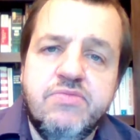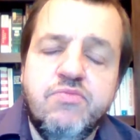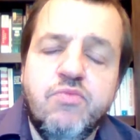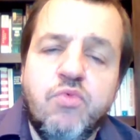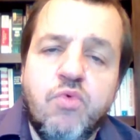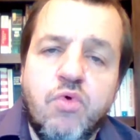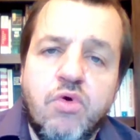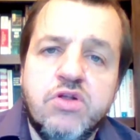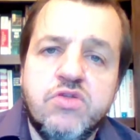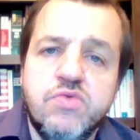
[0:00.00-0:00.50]

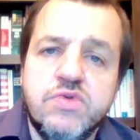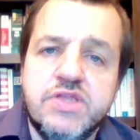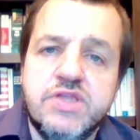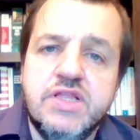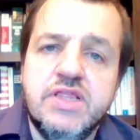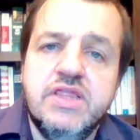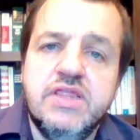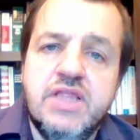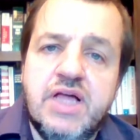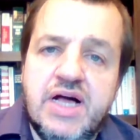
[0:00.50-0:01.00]
worked with a
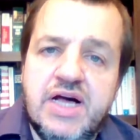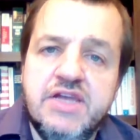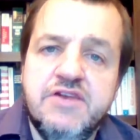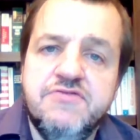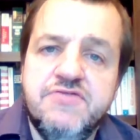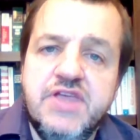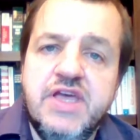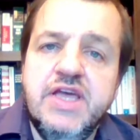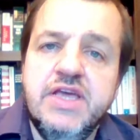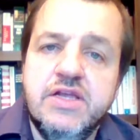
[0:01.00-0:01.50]
lot
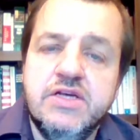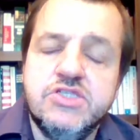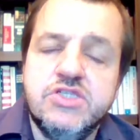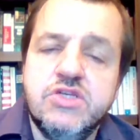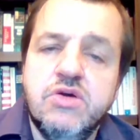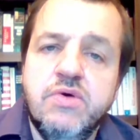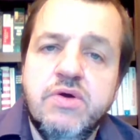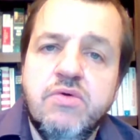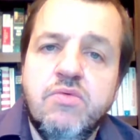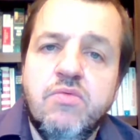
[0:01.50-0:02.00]
of data,
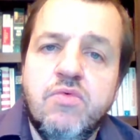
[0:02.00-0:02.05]
so it